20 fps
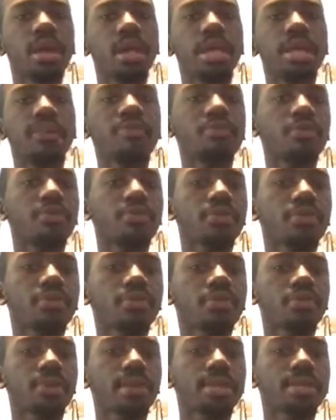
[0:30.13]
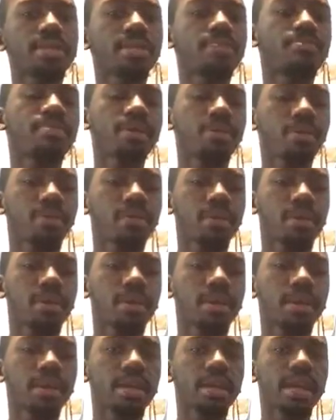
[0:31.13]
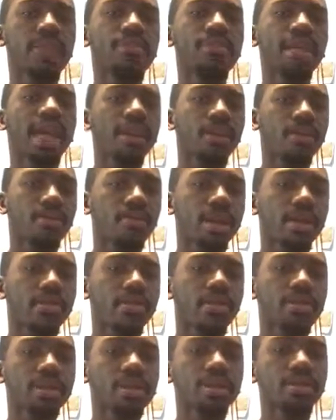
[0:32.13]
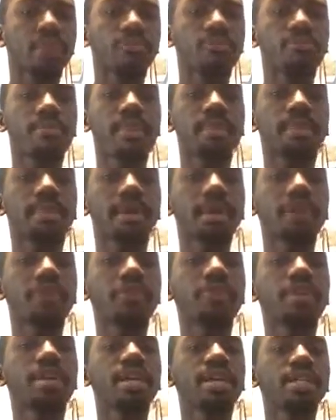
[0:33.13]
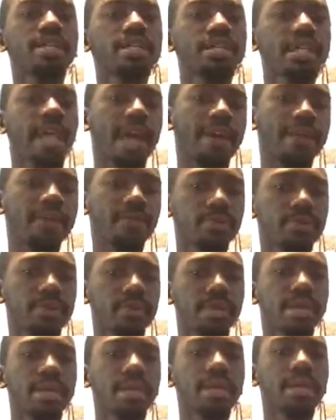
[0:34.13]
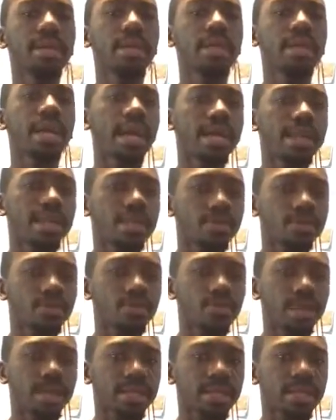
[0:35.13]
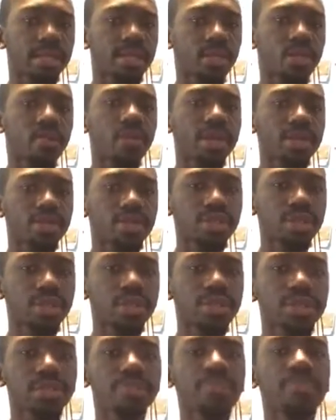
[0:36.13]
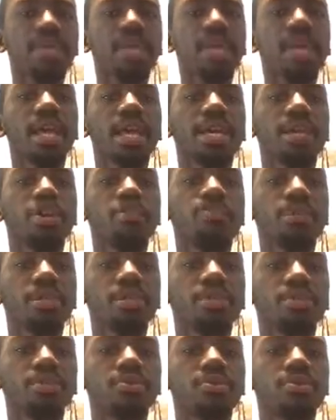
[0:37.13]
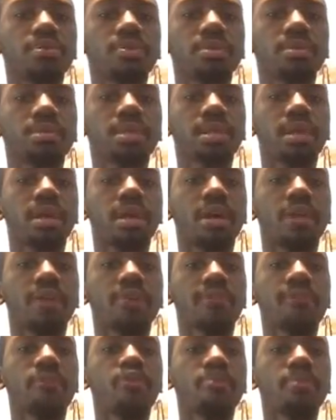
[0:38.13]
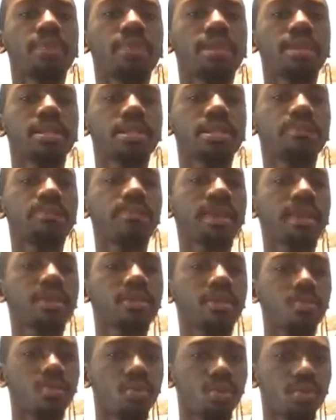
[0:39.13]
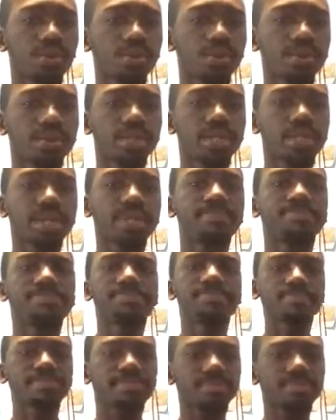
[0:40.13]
Even though third grade is a bit early, in that grade there would still have to be a lot of scaffolding, guiding, directing the questions, and helping students formulate spelling the words and